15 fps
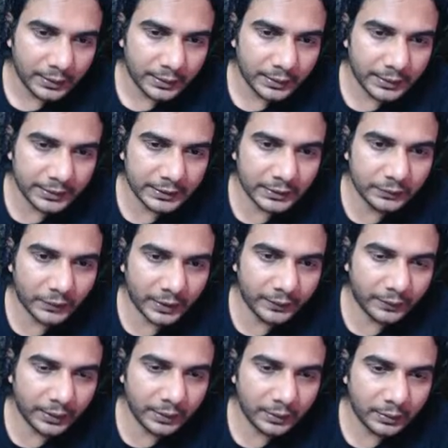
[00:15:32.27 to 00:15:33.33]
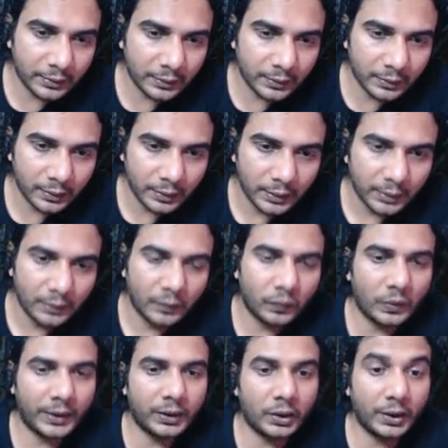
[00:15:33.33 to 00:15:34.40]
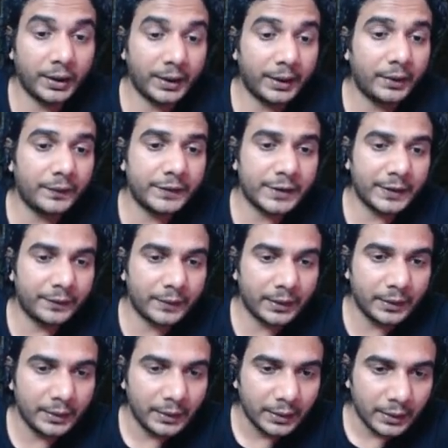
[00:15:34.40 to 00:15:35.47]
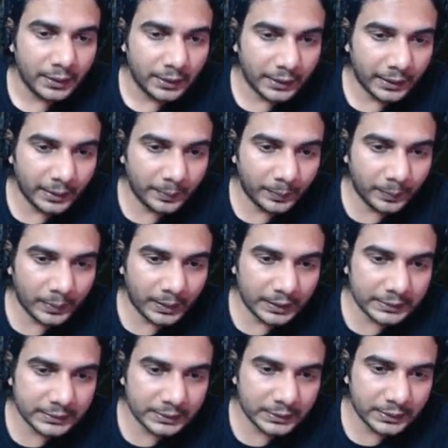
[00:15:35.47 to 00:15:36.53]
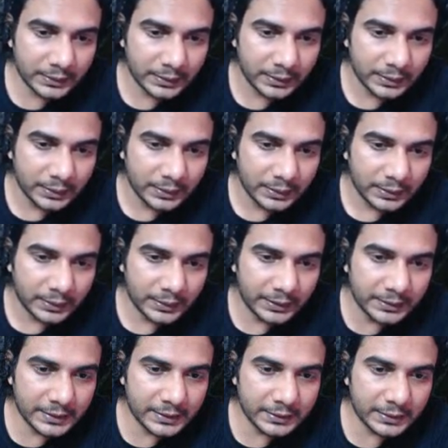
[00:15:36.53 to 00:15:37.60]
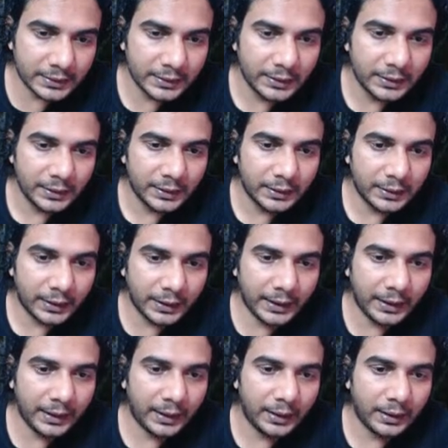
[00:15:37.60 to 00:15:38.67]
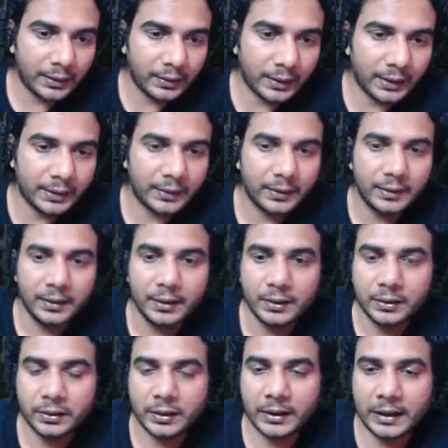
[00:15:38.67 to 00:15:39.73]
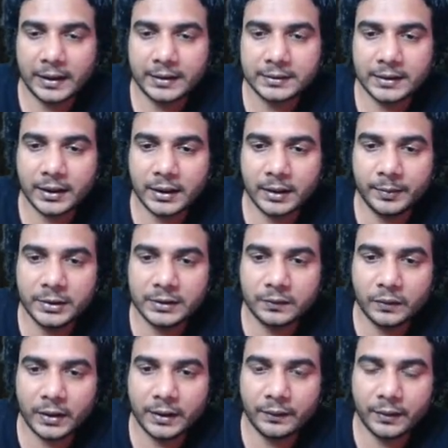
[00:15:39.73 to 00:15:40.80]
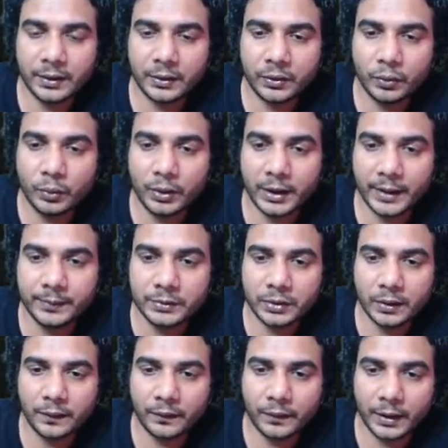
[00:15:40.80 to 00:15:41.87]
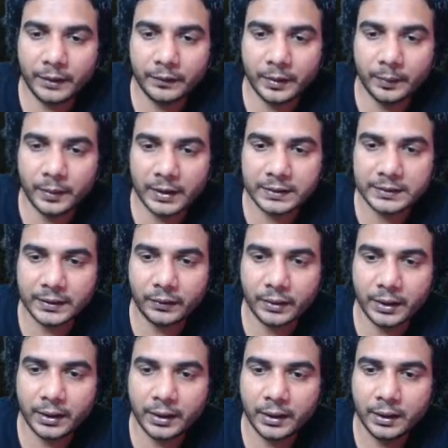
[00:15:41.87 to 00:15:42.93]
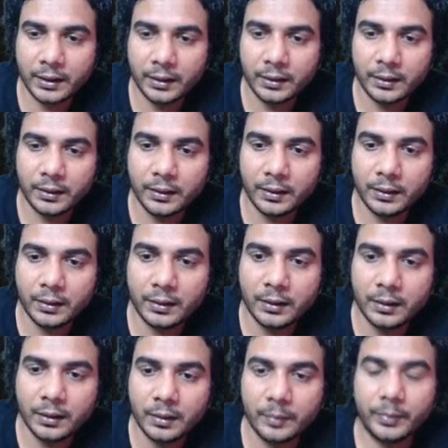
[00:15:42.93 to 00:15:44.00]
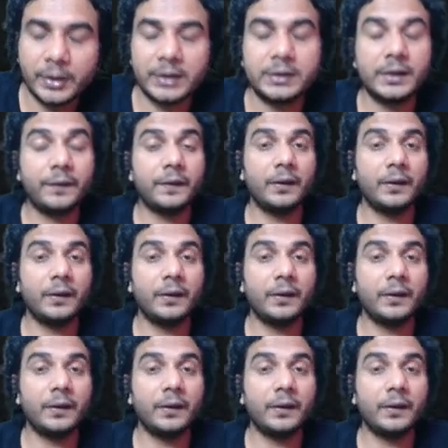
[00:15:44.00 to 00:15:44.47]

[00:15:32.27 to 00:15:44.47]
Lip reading: This is y1, y coordinate of z1, and plus this is A, right? So the lattice rectum is y1 2 times of y1 plus A, okay? Because if you